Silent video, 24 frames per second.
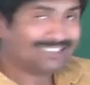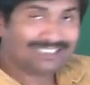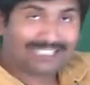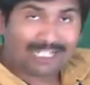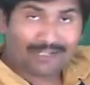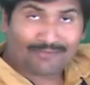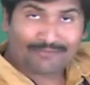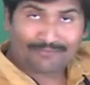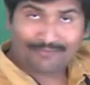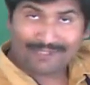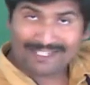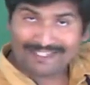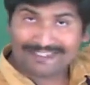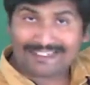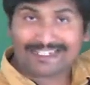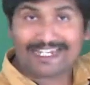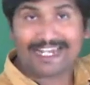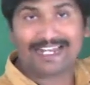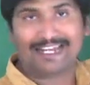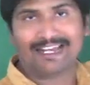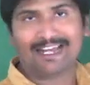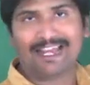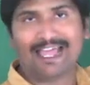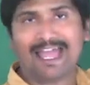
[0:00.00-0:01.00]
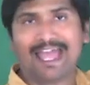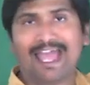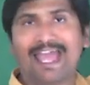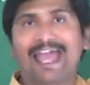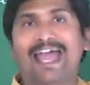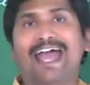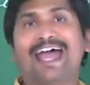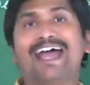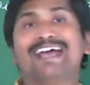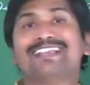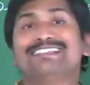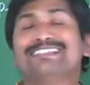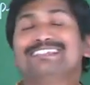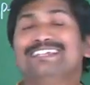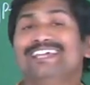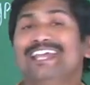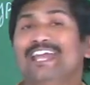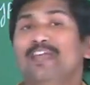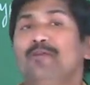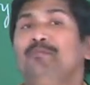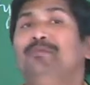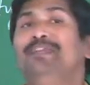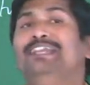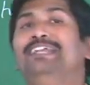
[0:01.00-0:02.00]
the pistil
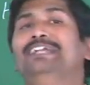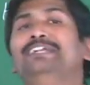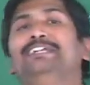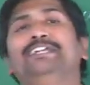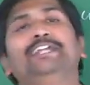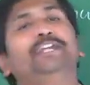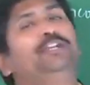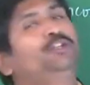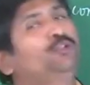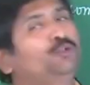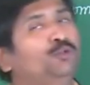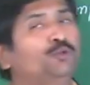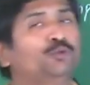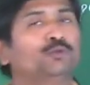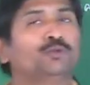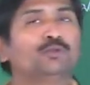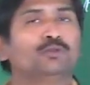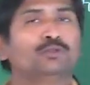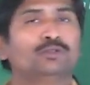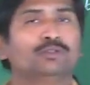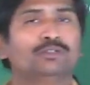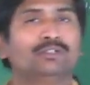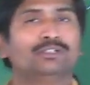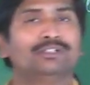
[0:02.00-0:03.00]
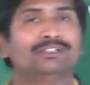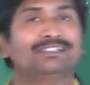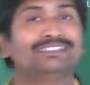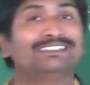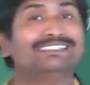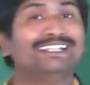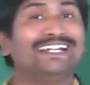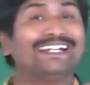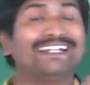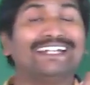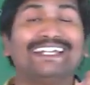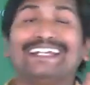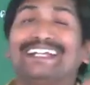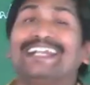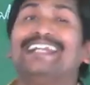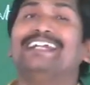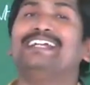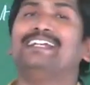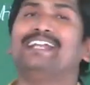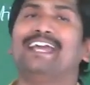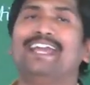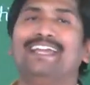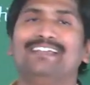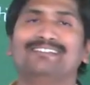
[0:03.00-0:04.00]
has ability to
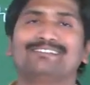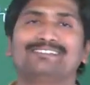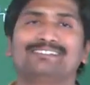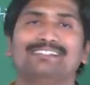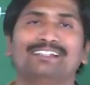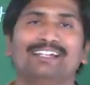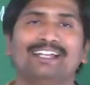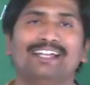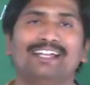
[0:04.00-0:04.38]
recognize